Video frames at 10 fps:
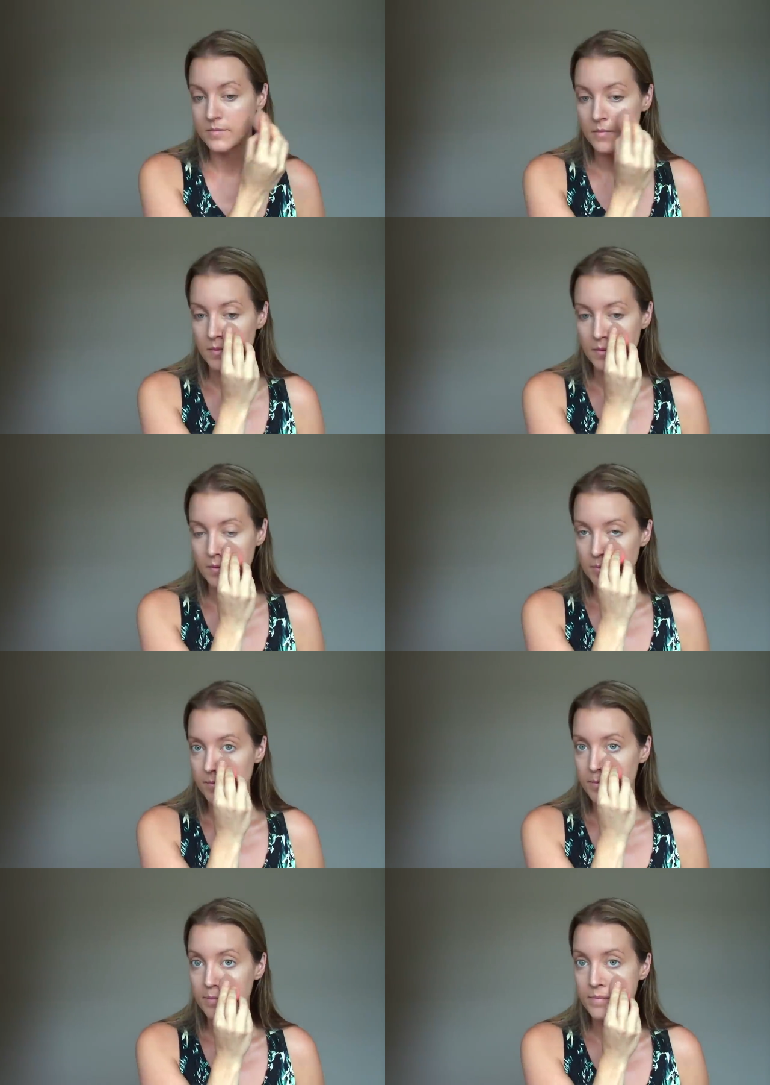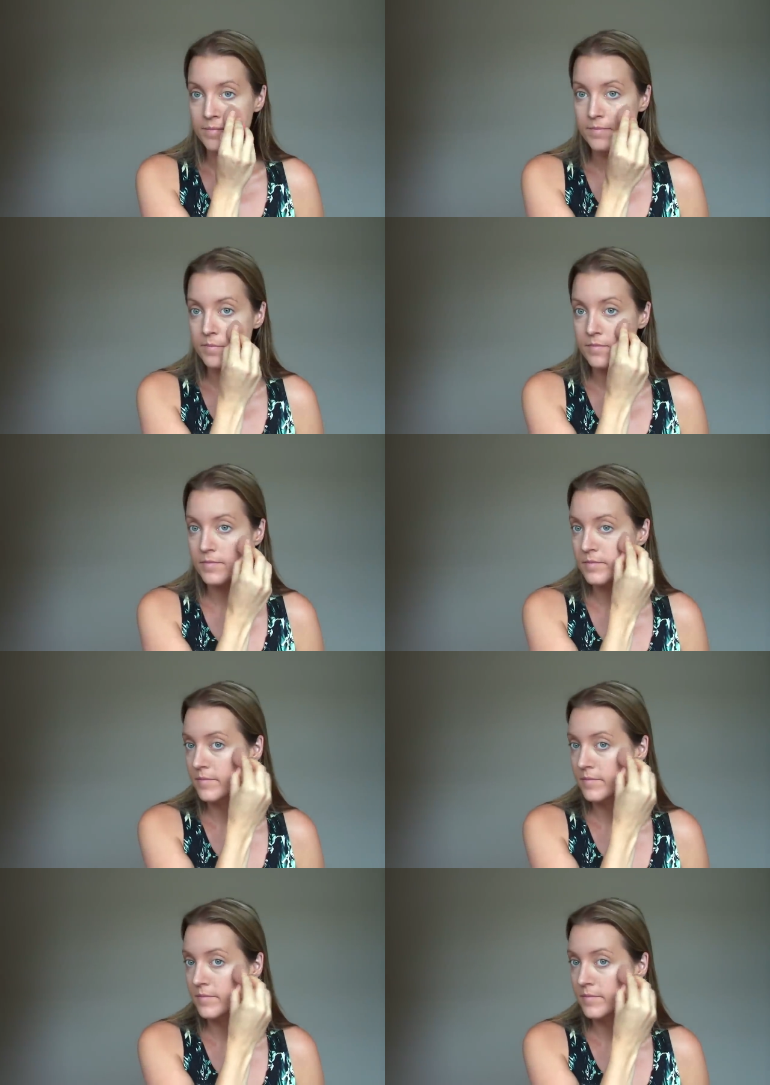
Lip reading: Nothing is said.